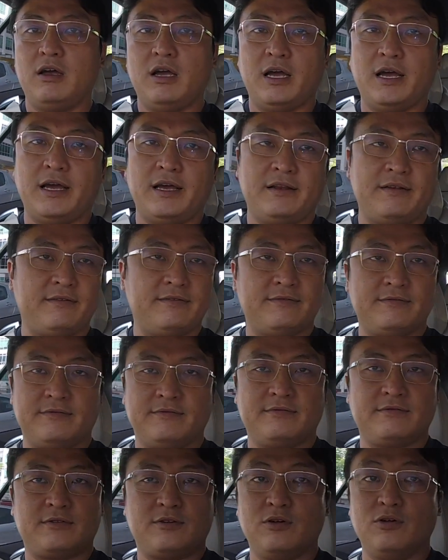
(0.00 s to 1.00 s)
and
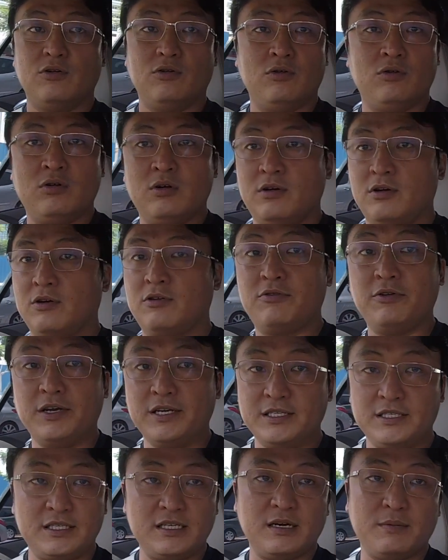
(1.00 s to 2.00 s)
go
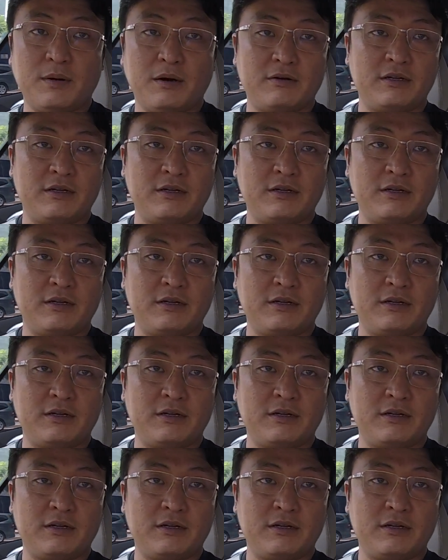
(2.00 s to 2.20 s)
crazy about